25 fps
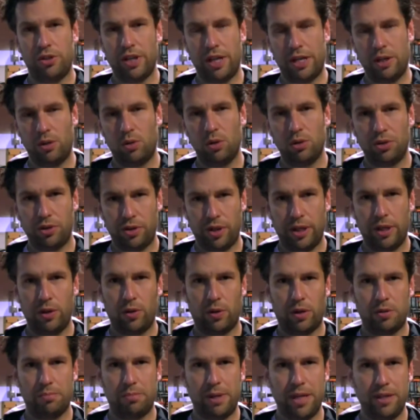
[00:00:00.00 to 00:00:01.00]
is that a good
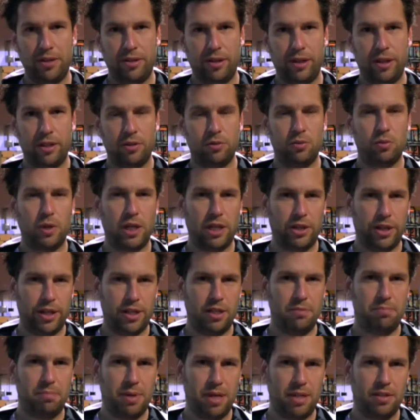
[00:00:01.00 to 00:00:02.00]
thing or a bad thing? Well,
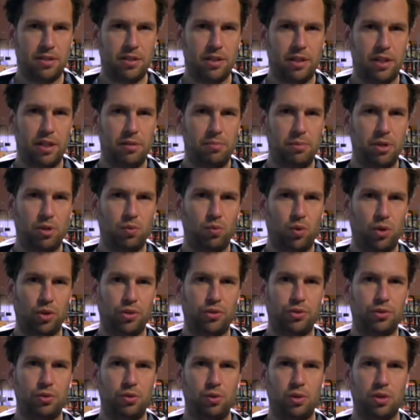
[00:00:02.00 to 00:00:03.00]
that depends a little bit
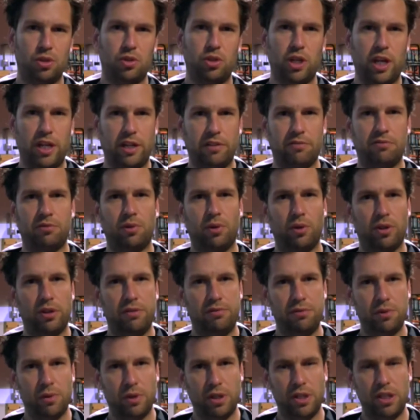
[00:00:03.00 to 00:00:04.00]
what you're training for.
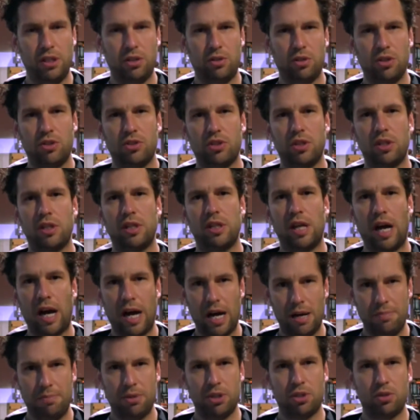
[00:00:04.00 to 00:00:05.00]
If you're interested in
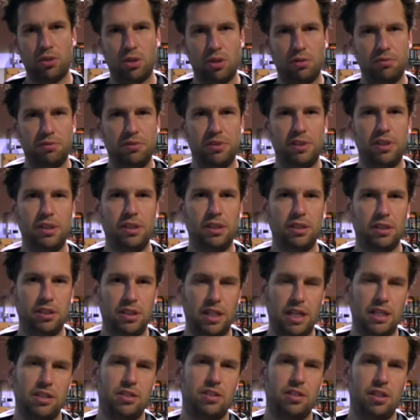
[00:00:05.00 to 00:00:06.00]
hypertrophy,
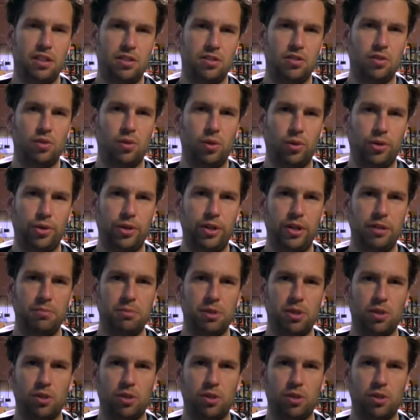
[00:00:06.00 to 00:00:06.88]
yes, it's a good thing